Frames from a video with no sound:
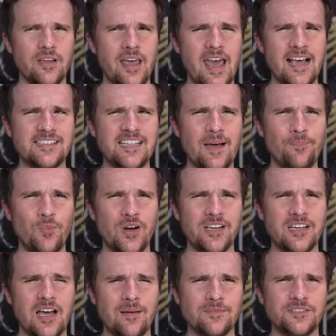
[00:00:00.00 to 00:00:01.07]
Except when
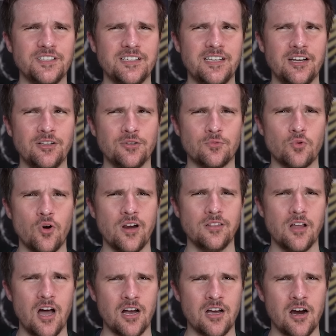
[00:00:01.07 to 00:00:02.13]
it comes to Gilderoy
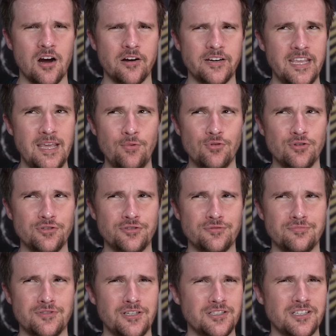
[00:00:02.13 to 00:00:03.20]
Lockhart, he was
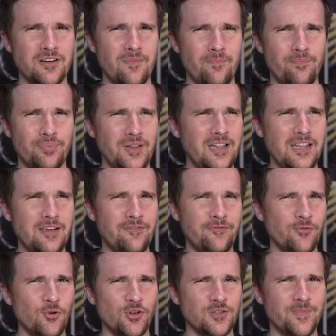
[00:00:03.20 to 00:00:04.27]
just completely
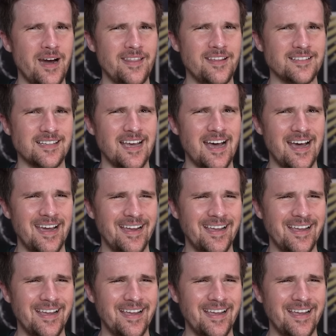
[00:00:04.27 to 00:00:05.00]
fooled by this guy.